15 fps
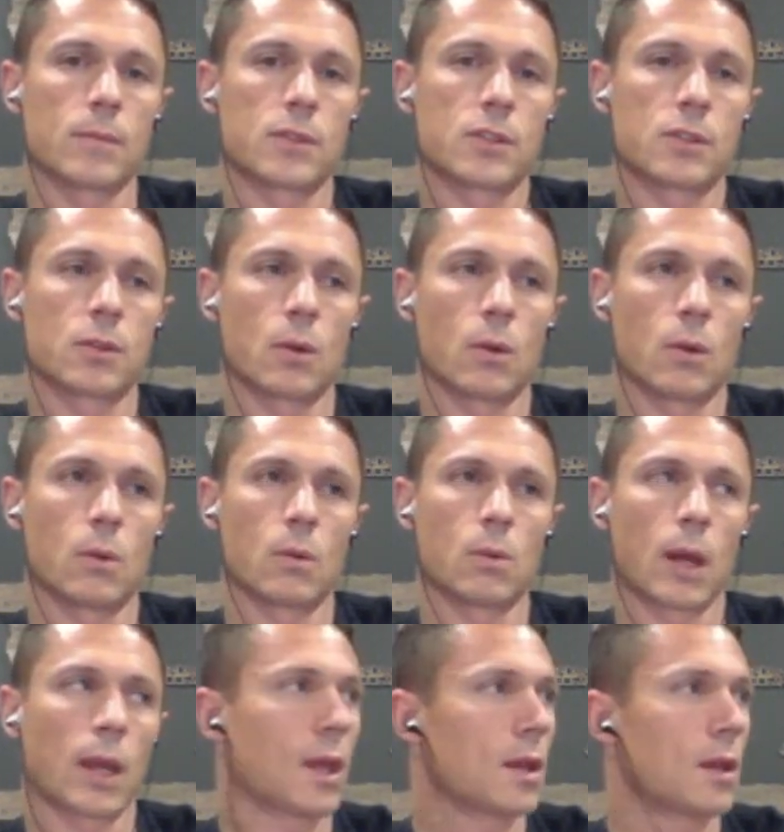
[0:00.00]

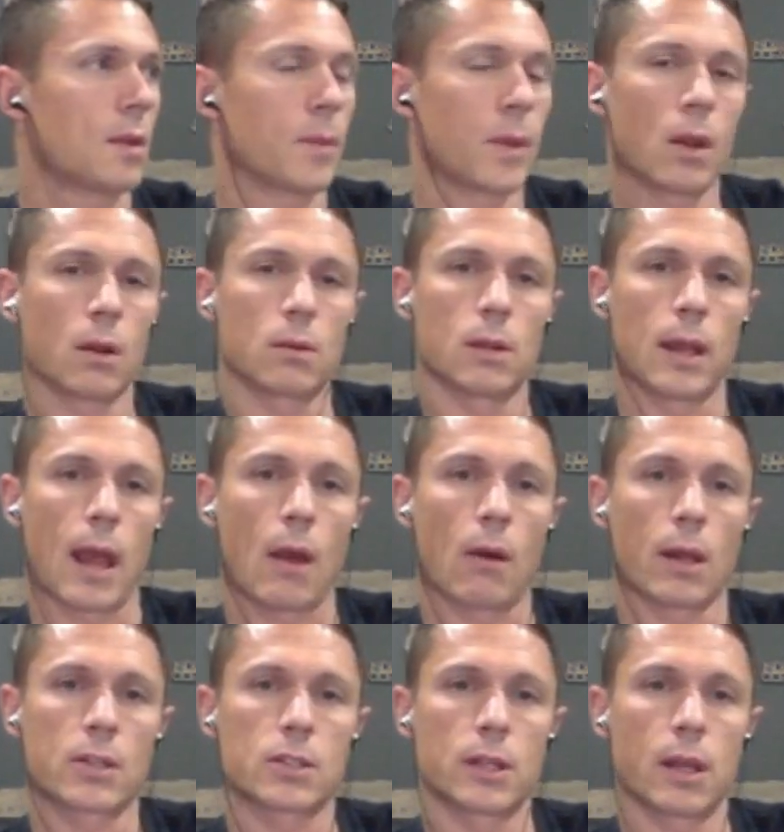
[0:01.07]
So I ended up here, and
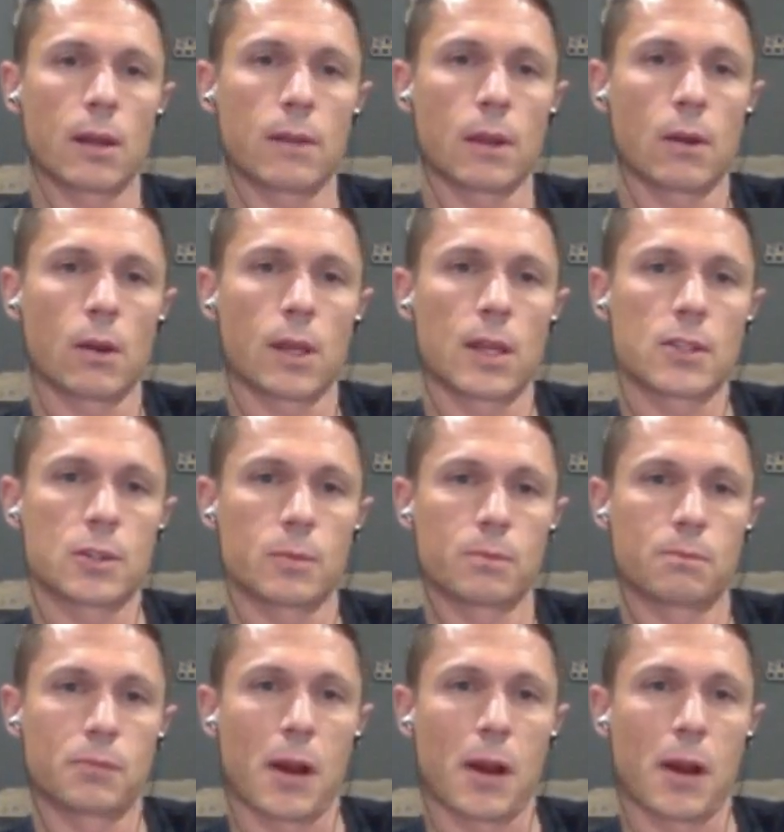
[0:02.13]
now actually I think our kids are